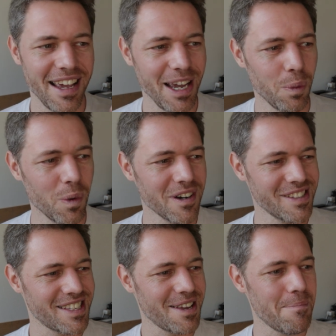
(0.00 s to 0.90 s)
It
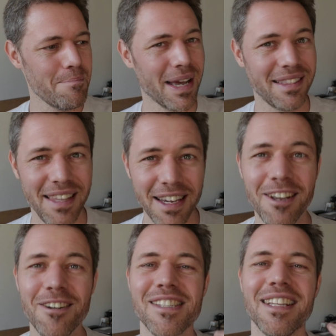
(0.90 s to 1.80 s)
was
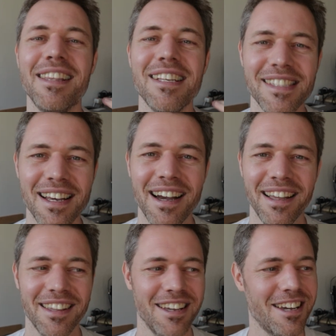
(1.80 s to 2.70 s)
meticulously
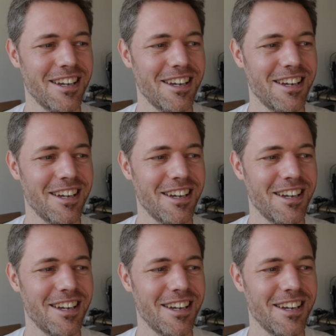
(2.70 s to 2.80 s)
designed